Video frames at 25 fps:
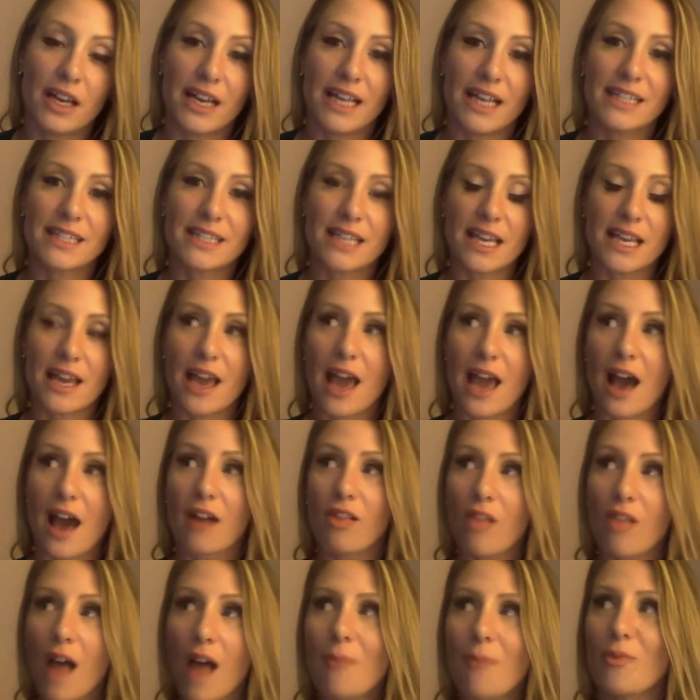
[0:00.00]
It's a
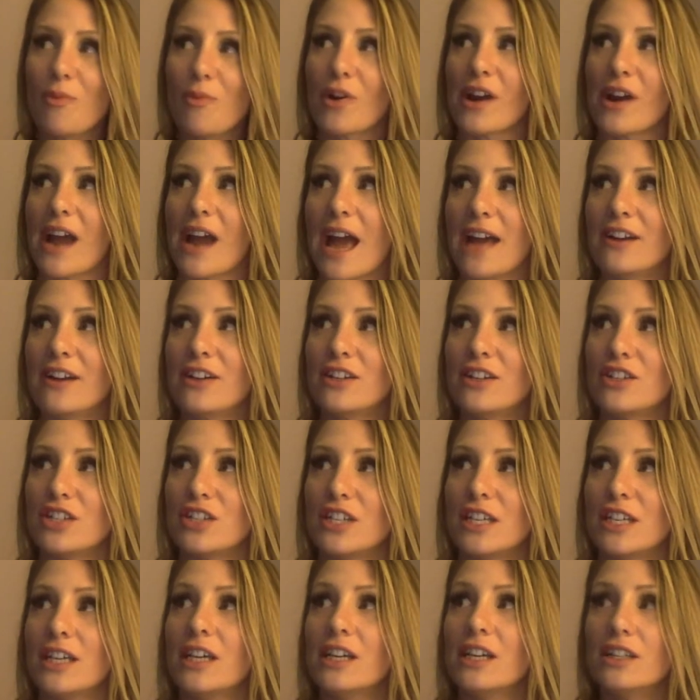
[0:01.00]
lot more
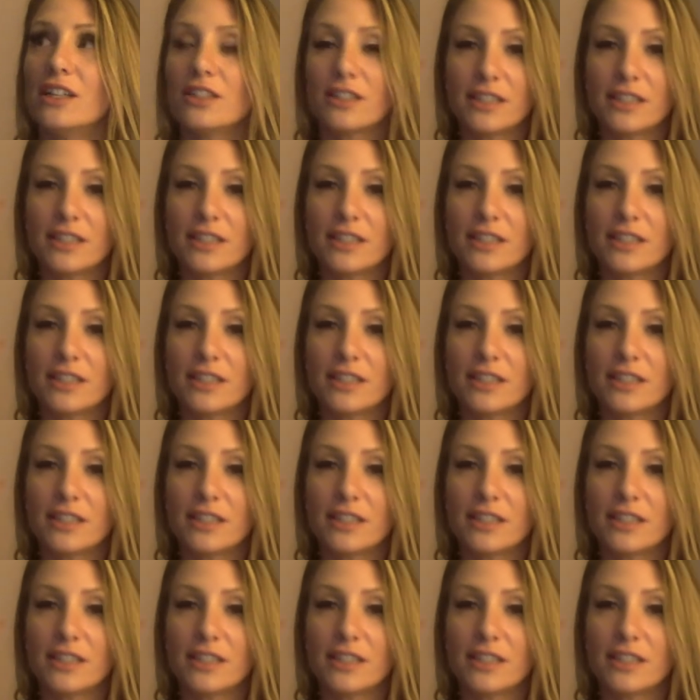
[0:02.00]
energy